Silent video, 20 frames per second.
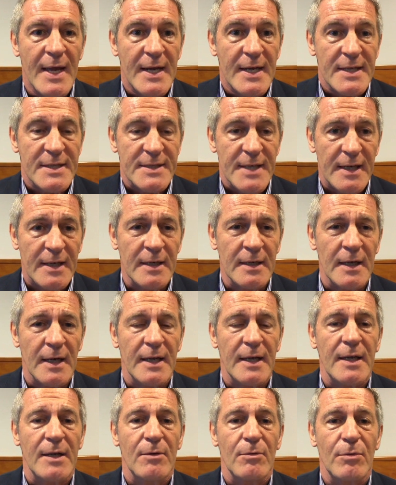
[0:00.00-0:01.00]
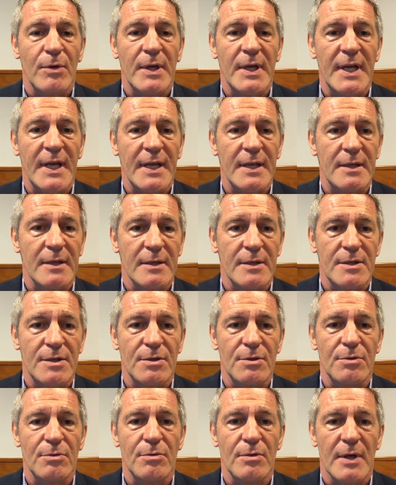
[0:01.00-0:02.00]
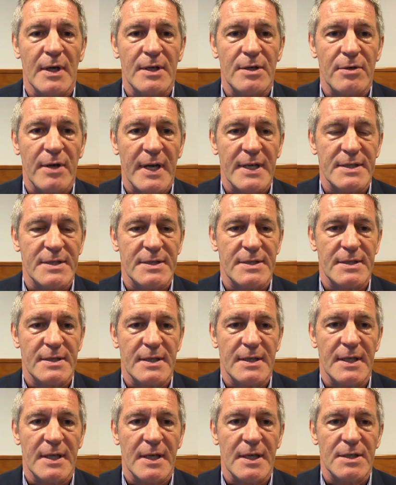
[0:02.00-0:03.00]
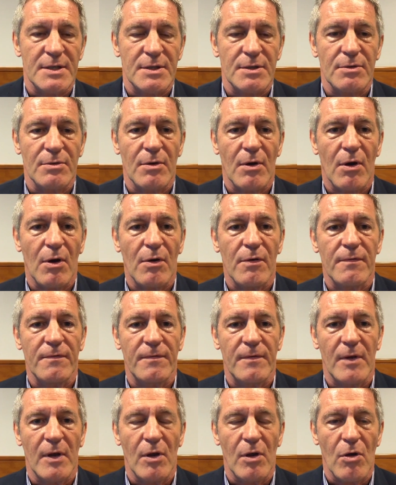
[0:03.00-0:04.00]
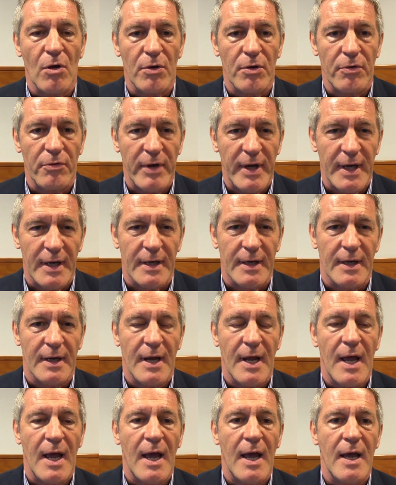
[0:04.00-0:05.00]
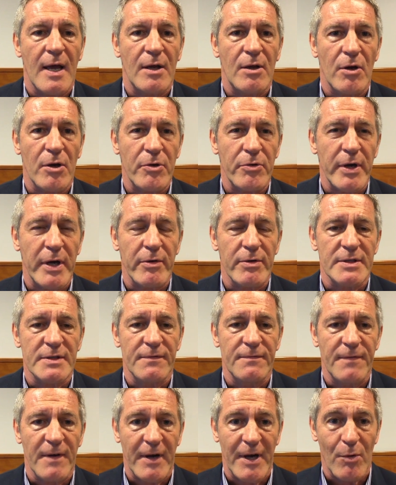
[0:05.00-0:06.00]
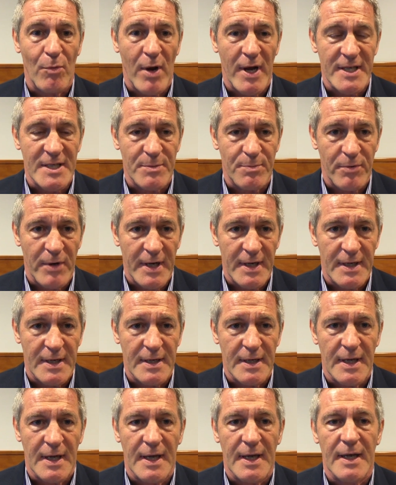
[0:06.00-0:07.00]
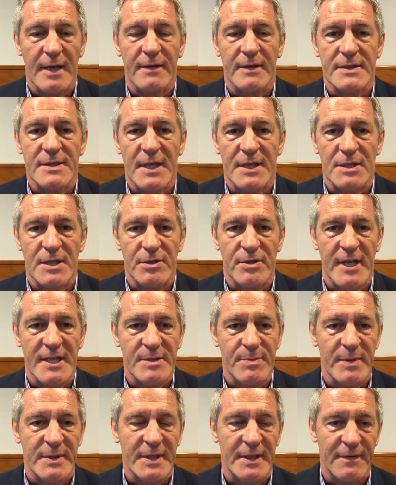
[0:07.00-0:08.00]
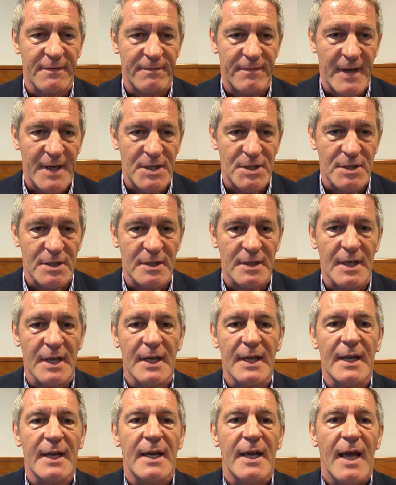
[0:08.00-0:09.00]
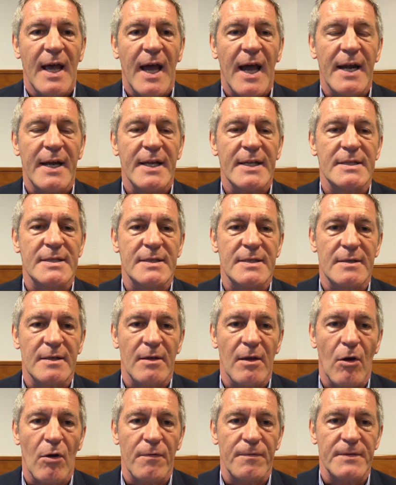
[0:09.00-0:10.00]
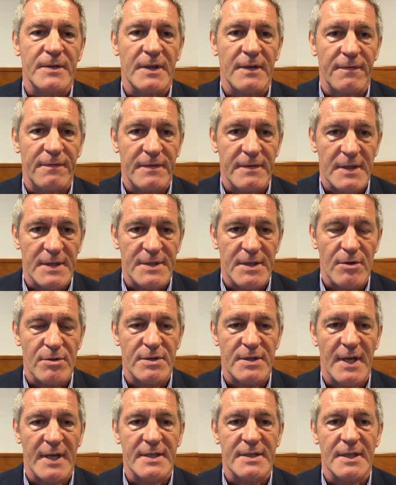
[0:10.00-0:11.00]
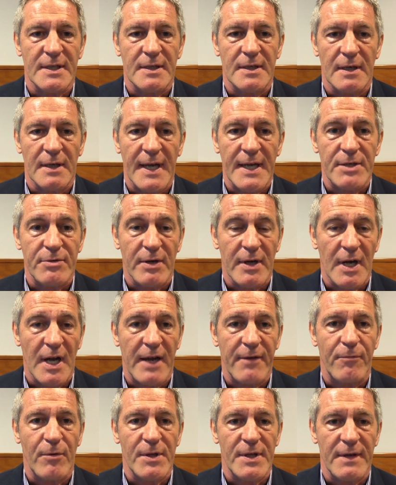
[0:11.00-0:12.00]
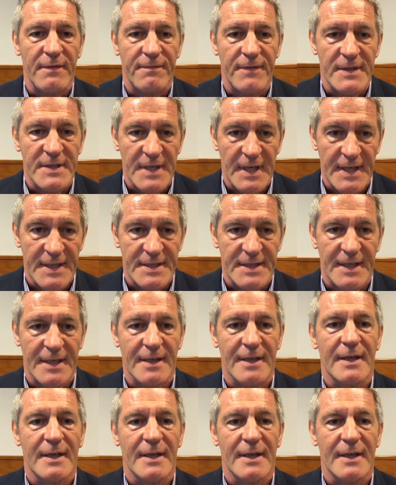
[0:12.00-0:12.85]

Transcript: Secondly, we need to address the issue of gonorrhea. Gonorrhea is a very widespread sexually transmitted infection, and it's often associated later in life with infertility.